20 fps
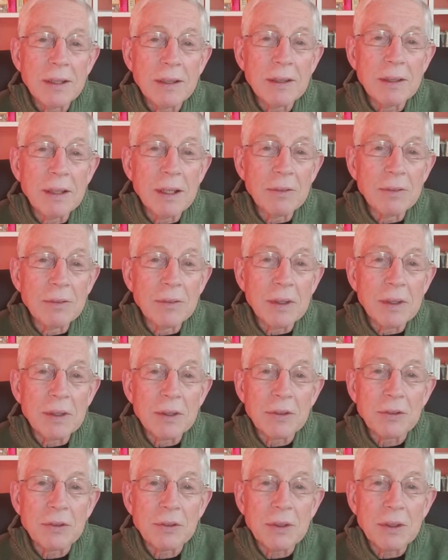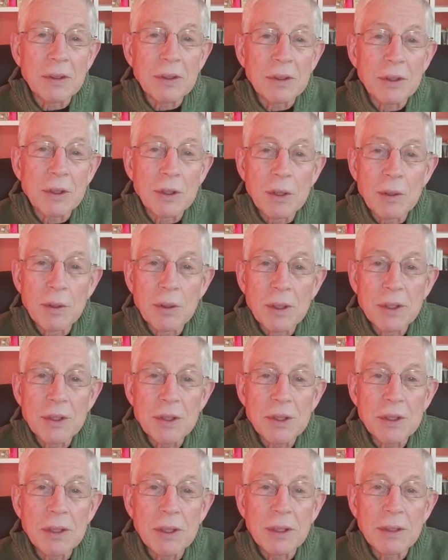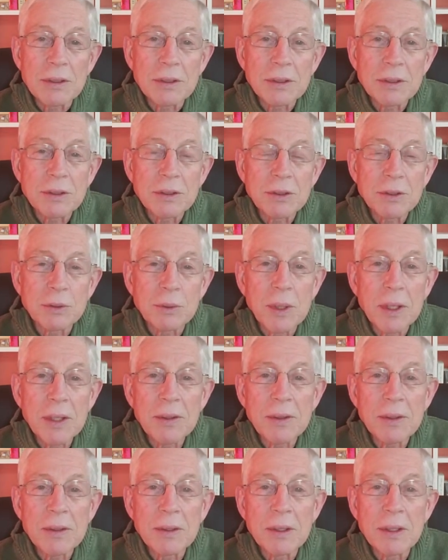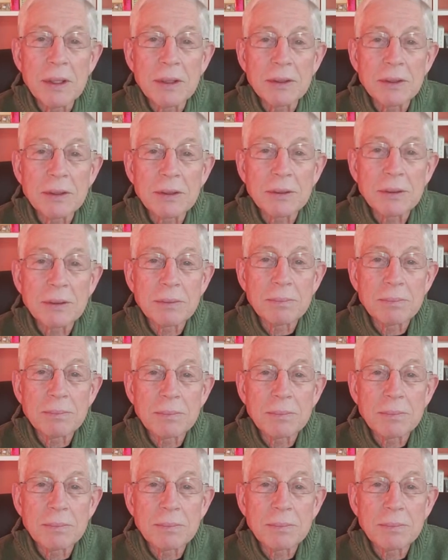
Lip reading: loved us and encouraged us, strengthened us,